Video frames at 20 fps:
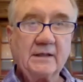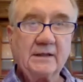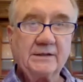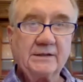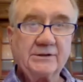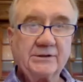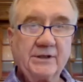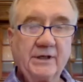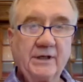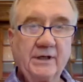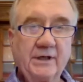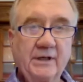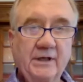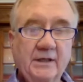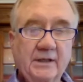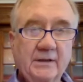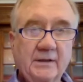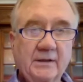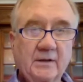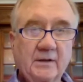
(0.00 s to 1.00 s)
she
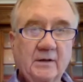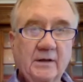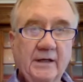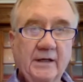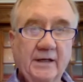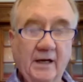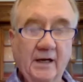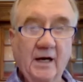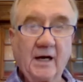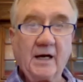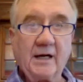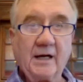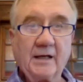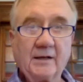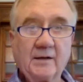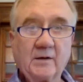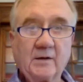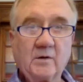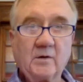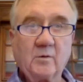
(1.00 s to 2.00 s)
and I
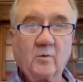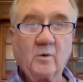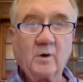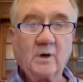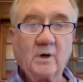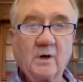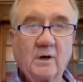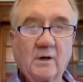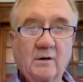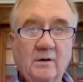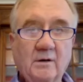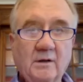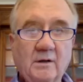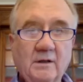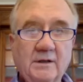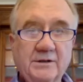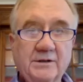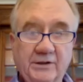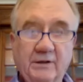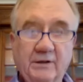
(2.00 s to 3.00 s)
were
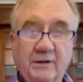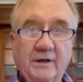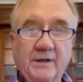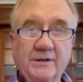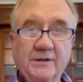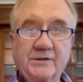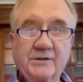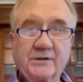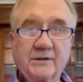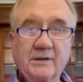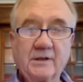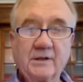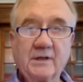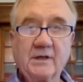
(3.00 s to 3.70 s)
serious